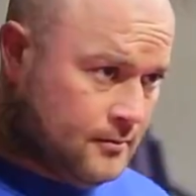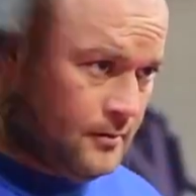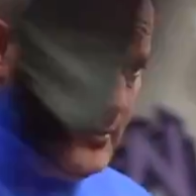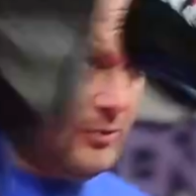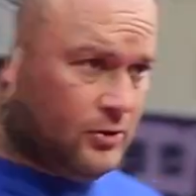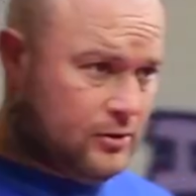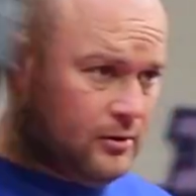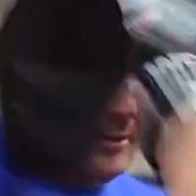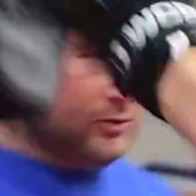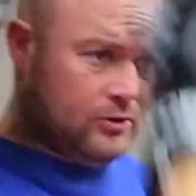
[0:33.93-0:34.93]
so it
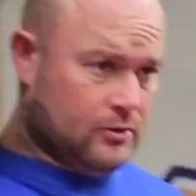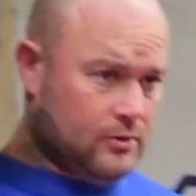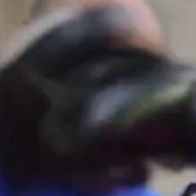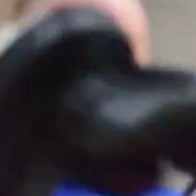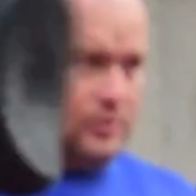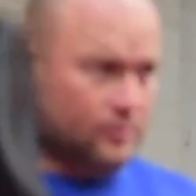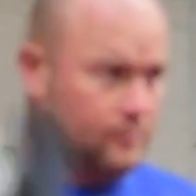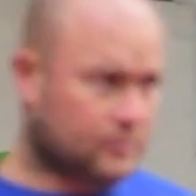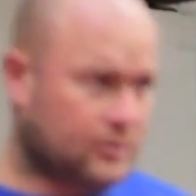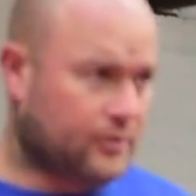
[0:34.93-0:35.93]
was quite a big deal.